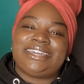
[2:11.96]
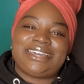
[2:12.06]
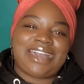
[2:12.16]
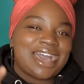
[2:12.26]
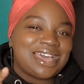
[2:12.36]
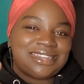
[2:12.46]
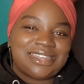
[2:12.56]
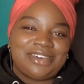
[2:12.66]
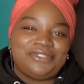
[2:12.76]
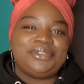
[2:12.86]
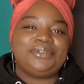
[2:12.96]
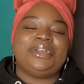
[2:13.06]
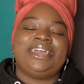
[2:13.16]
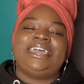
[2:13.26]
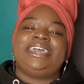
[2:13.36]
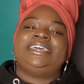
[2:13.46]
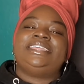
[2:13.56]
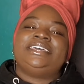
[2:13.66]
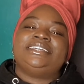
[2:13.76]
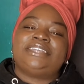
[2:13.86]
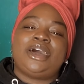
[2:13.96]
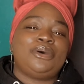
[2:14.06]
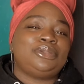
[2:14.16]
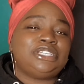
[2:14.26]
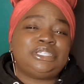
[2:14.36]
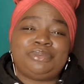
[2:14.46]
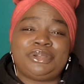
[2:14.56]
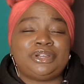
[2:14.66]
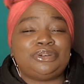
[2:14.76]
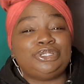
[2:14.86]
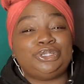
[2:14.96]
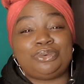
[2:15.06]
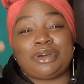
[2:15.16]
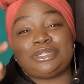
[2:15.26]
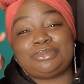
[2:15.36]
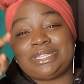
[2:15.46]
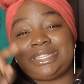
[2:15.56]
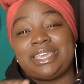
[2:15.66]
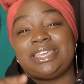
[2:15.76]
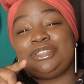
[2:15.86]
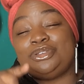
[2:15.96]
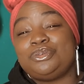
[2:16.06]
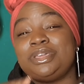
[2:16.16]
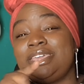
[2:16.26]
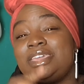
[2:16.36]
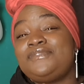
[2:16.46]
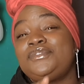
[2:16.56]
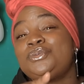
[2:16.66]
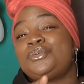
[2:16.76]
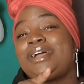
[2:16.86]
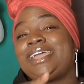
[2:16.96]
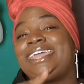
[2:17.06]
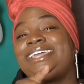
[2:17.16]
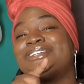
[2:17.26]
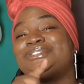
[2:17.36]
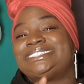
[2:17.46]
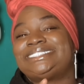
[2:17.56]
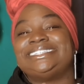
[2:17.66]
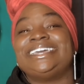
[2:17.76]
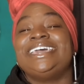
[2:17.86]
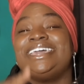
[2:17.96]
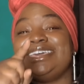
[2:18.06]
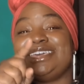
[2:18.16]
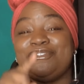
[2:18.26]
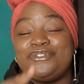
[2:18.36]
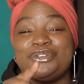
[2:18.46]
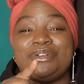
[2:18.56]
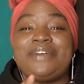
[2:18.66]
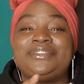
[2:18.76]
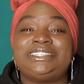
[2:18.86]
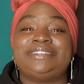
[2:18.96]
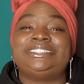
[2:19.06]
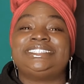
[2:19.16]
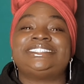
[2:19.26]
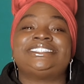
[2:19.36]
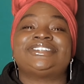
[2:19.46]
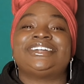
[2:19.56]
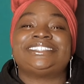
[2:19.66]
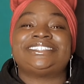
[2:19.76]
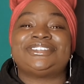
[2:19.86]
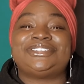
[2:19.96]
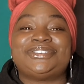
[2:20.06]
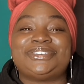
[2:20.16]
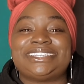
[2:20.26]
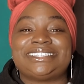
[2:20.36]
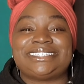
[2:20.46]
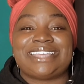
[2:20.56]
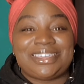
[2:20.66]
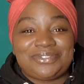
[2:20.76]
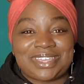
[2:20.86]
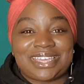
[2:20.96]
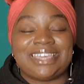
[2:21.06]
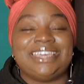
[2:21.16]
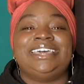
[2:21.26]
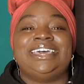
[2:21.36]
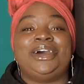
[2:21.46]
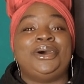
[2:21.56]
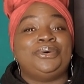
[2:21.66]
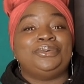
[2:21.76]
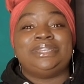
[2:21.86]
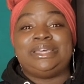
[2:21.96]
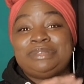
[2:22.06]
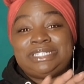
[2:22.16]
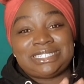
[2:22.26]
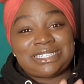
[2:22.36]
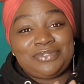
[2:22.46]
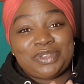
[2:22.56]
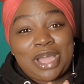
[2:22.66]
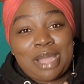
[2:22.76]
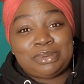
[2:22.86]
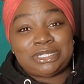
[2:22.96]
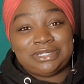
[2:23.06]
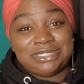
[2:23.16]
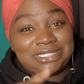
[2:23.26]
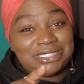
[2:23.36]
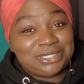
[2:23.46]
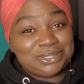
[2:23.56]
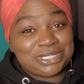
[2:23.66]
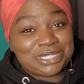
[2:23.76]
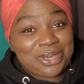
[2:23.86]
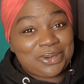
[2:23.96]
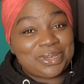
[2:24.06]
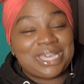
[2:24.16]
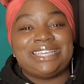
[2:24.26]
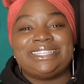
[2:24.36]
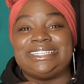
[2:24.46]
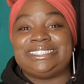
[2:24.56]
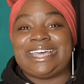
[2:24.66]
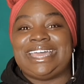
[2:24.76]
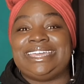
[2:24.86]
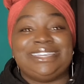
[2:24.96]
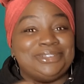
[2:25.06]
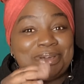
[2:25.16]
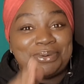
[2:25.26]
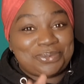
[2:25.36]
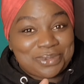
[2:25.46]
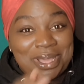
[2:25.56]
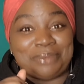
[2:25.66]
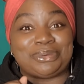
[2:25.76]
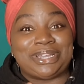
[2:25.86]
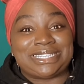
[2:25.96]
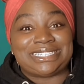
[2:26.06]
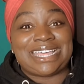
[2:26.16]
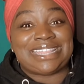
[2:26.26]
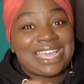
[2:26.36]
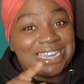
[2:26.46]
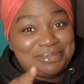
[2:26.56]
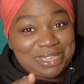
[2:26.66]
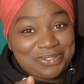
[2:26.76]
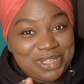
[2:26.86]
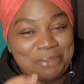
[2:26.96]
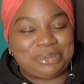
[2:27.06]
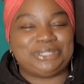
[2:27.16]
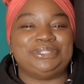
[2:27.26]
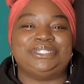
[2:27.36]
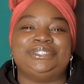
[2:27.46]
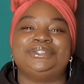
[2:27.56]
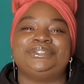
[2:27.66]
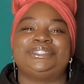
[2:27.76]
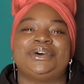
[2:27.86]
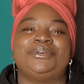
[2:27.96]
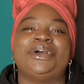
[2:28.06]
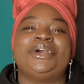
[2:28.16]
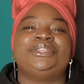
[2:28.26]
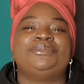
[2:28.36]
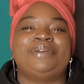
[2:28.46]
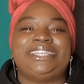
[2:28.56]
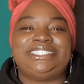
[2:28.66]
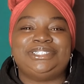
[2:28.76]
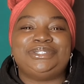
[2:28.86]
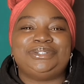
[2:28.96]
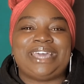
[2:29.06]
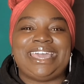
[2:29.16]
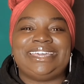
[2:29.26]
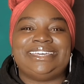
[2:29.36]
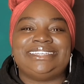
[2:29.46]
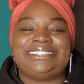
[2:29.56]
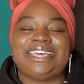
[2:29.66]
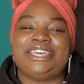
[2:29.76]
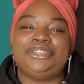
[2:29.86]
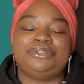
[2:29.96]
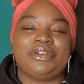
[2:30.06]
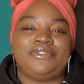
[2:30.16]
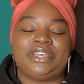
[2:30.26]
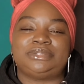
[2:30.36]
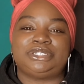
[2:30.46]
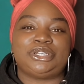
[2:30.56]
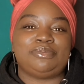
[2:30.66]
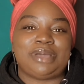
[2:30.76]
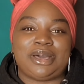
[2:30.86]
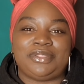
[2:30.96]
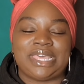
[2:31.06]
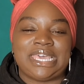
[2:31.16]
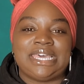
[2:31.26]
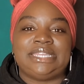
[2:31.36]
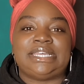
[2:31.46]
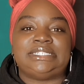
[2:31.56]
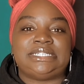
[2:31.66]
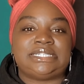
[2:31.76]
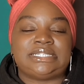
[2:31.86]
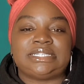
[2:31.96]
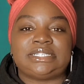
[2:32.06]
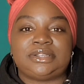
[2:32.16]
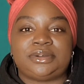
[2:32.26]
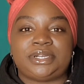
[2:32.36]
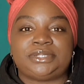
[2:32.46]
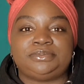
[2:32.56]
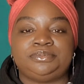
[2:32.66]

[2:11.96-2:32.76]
God love you, and his Holy Spirit who dwells within you if you are a Christian, if you have accepted Jesus Christ as your Lord and Savior. Oh, let me just give you an opportunity to do so. Since I, you know, I'm going to say that, let me give you an opportunity to do so. The way that you do that is you confess with your mouth that Jesus is Lord